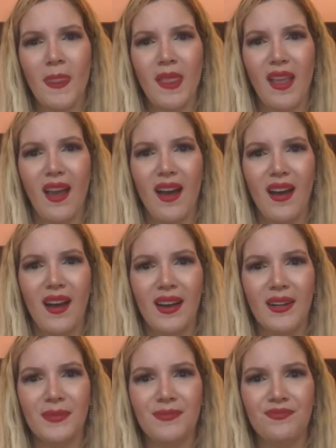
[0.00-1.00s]

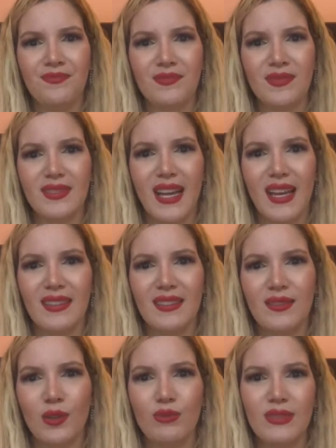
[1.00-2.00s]
that
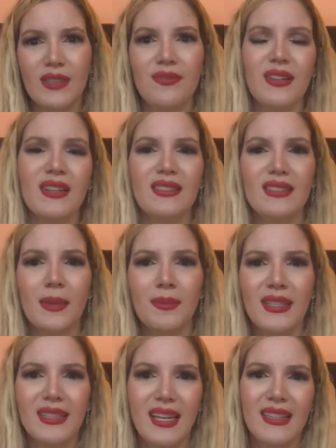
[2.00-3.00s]
different,
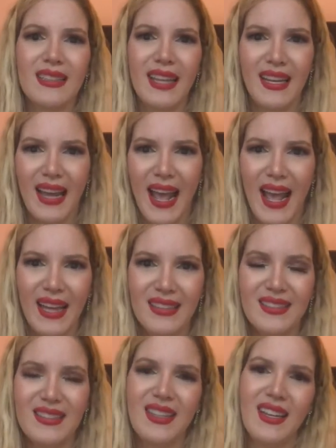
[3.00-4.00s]
something that can
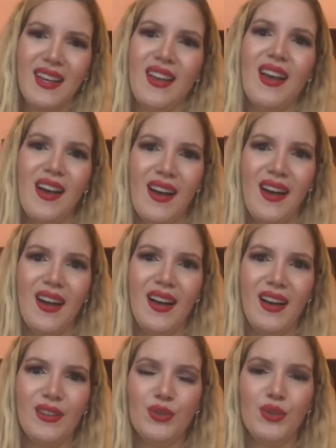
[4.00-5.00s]
add
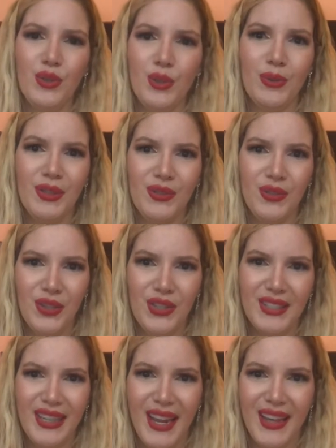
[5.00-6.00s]
to you and to
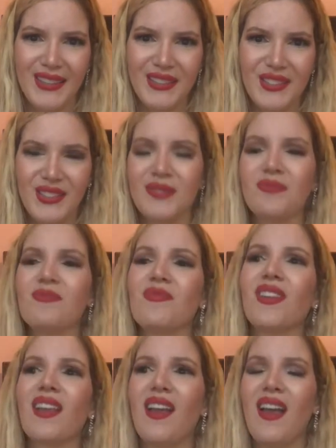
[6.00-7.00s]
your dance.
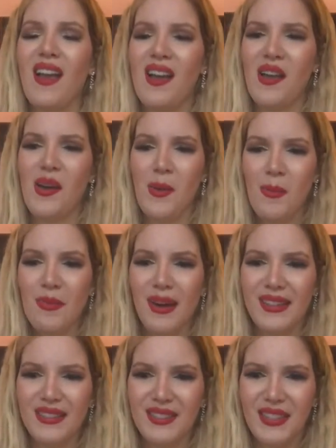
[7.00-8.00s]
But